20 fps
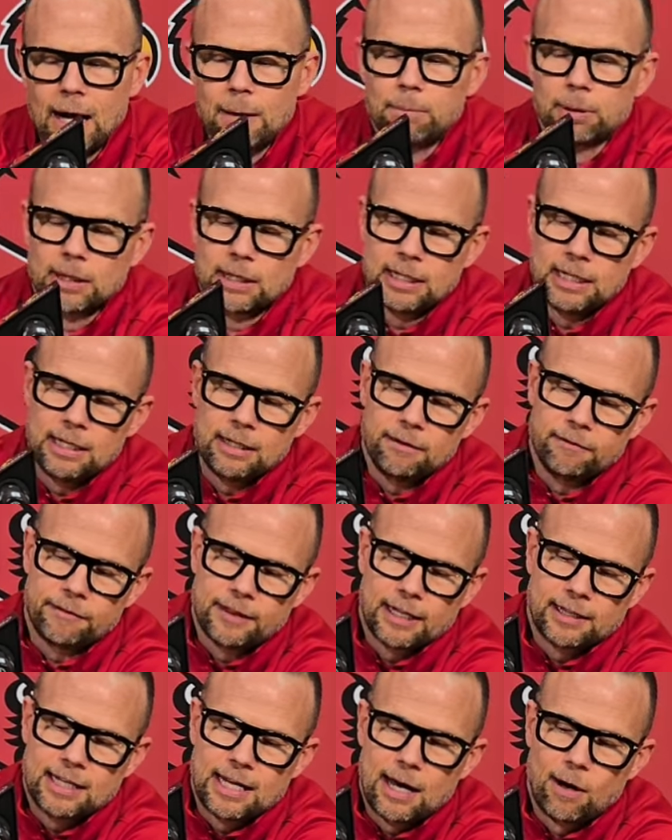I
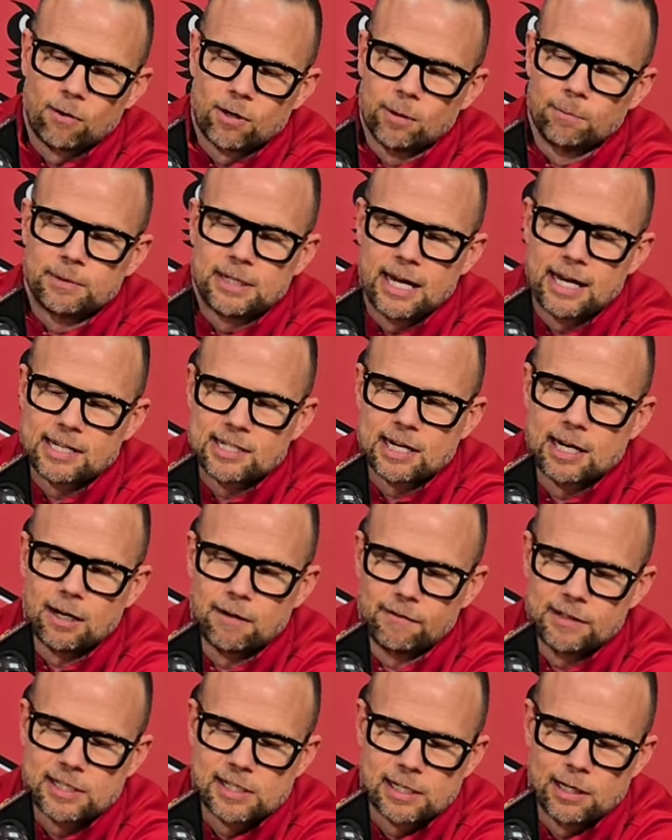believe that the outcome takes
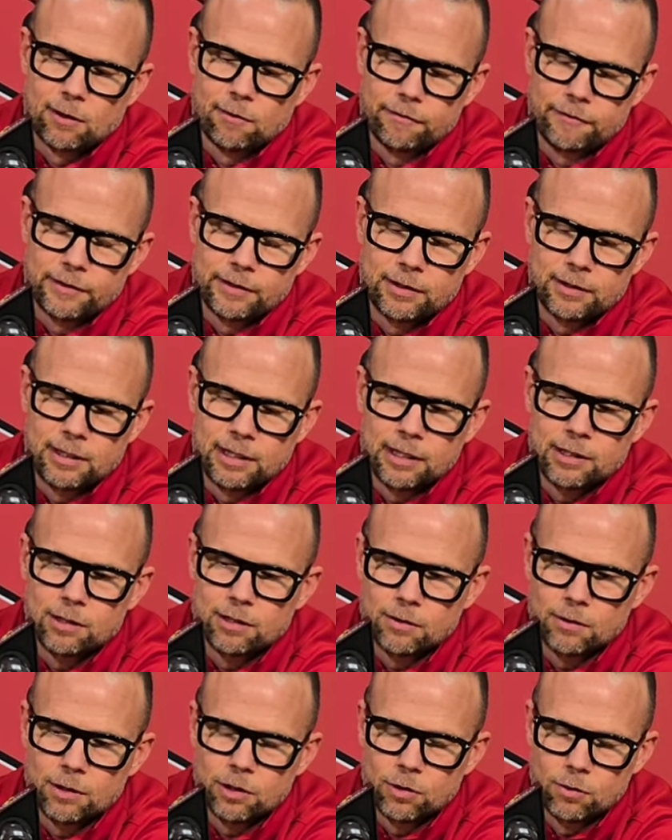care of itself, and
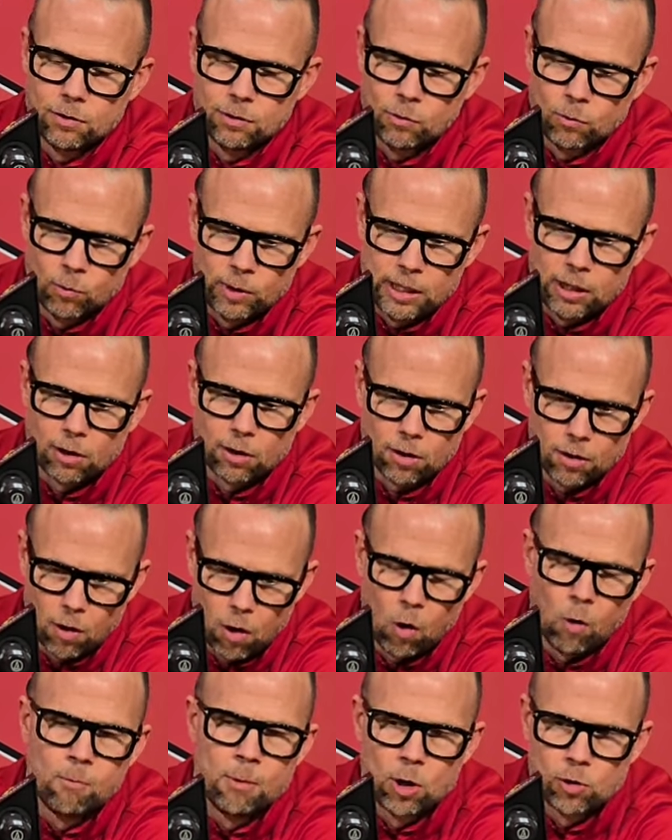we are
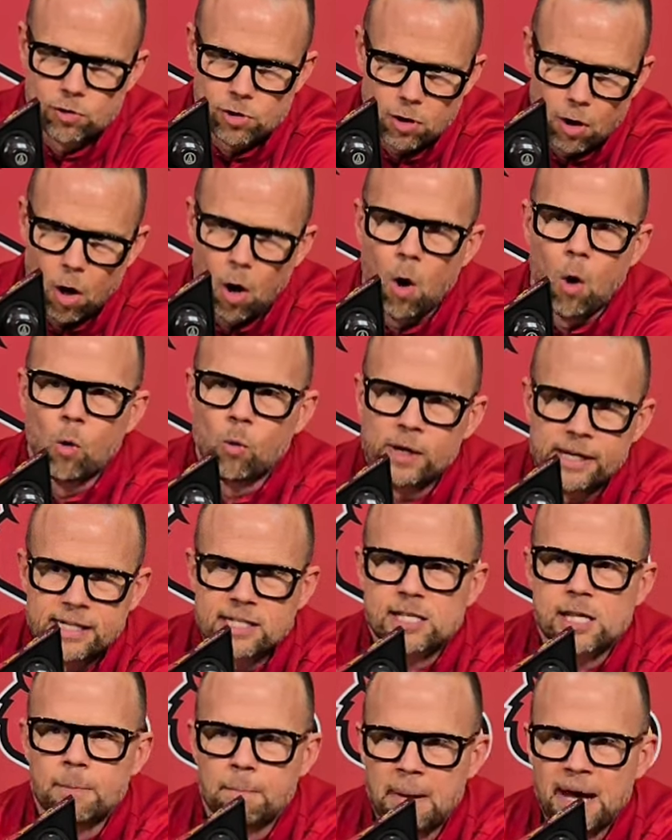almost
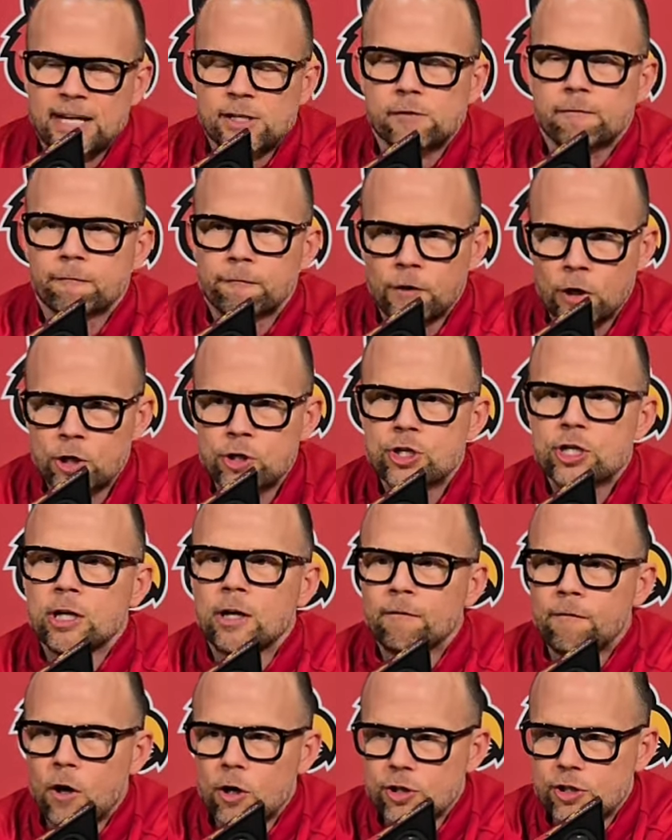always the best
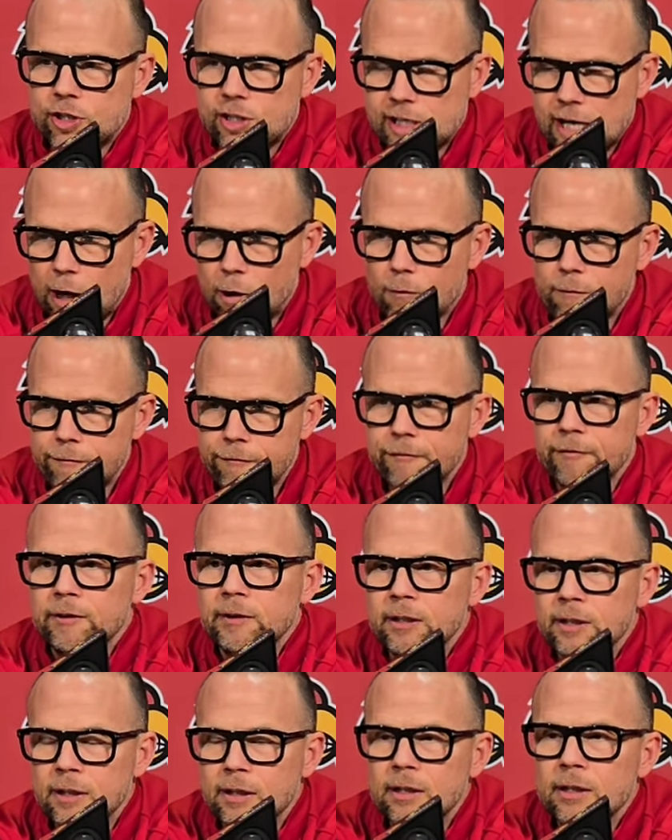version of ourselves
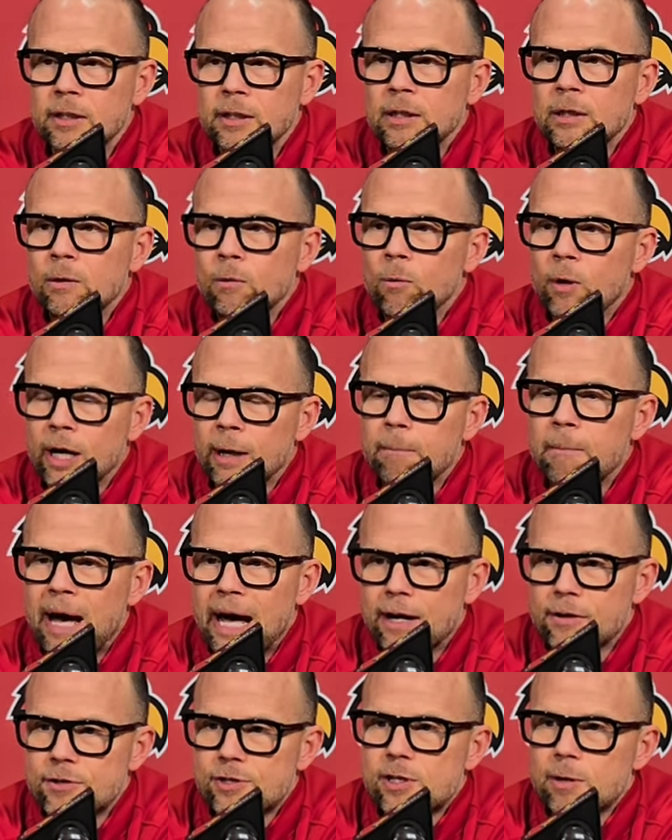when it
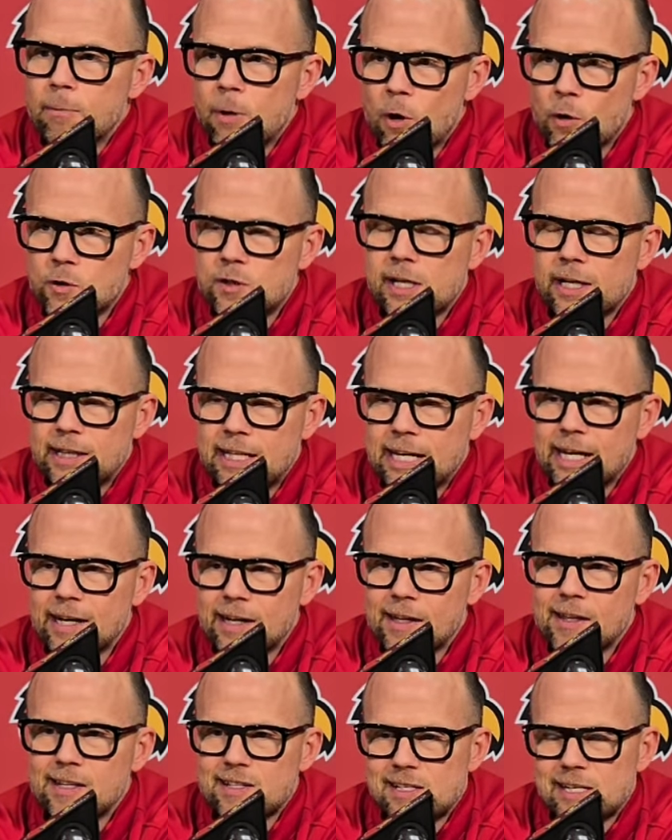matters the most at
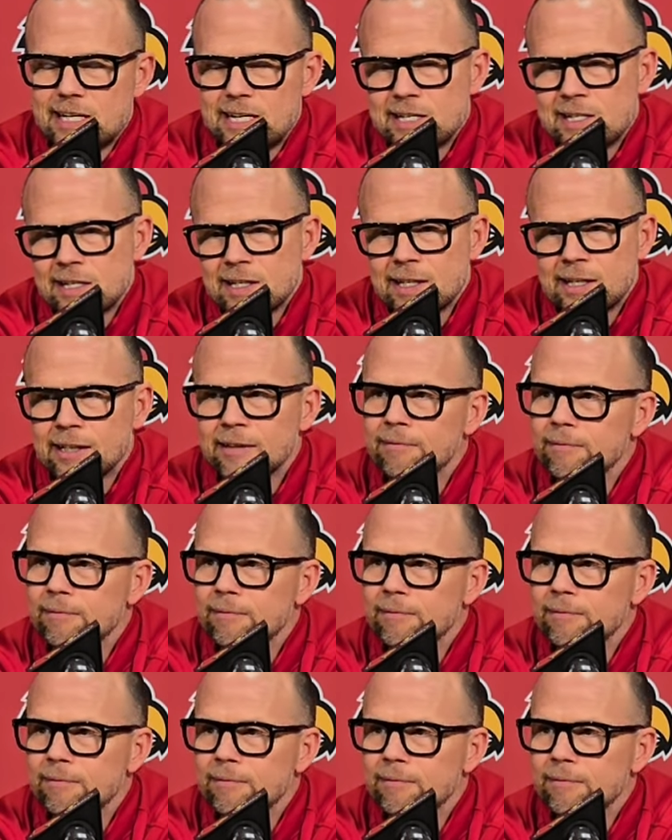the end of the season.